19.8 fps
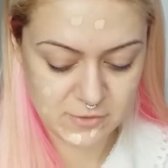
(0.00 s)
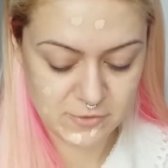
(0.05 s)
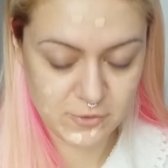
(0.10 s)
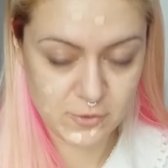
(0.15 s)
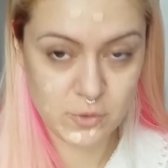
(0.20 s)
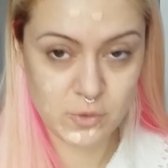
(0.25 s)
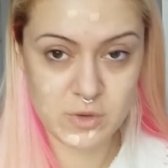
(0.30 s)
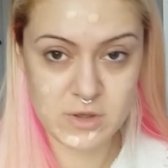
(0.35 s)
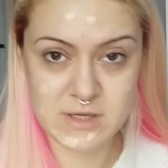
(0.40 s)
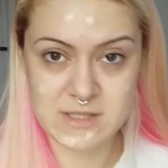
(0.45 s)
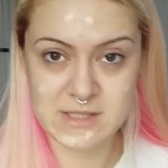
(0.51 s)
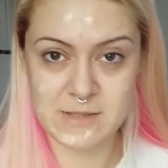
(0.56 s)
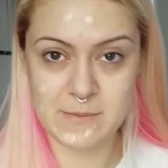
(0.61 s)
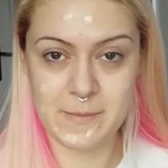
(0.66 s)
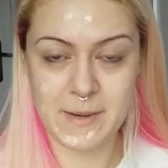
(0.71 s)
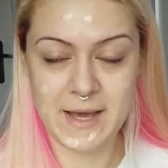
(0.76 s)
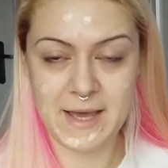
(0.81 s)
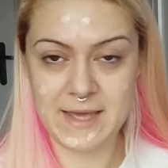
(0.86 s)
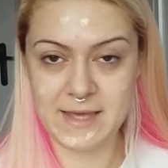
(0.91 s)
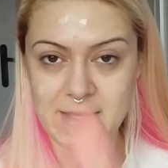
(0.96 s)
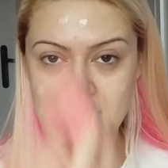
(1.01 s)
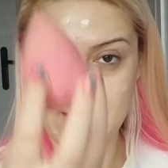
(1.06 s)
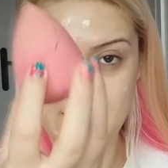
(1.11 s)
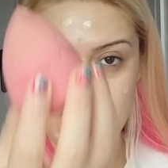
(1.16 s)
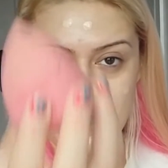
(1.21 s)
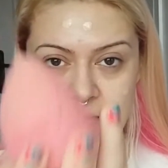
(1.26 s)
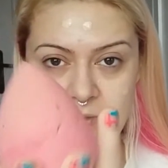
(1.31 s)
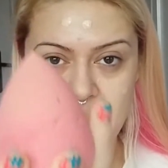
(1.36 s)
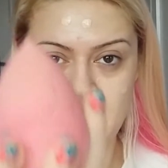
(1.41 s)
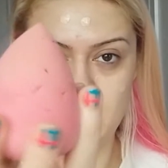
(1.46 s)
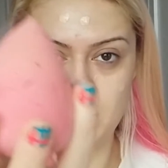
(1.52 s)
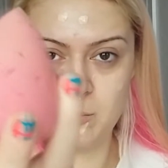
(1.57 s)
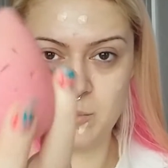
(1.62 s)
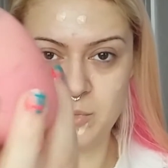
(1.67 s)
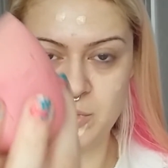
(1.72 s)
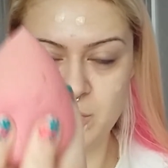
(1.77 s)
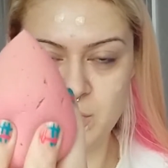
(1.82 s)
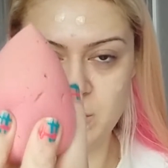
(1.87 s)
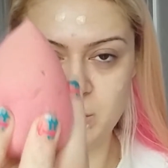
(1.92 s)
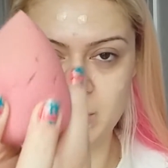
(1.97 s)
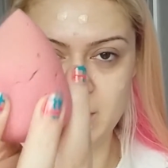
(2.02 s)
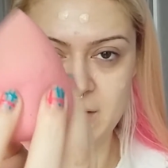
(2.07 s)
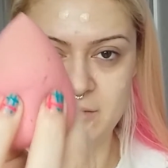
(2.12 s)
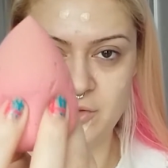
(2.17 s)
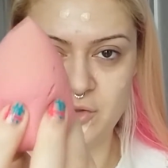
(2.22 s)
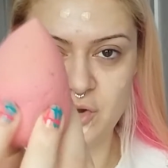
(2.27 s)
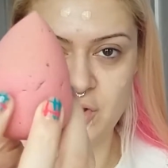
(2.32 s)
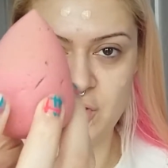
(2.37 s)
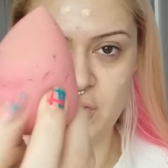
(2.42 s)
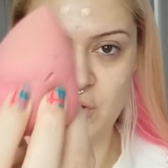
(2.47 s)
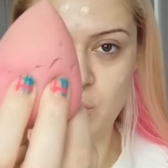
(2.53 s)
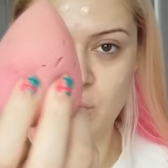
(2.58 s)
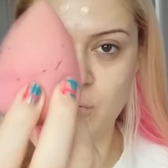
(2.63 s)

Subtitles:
of course, buying a beauty blender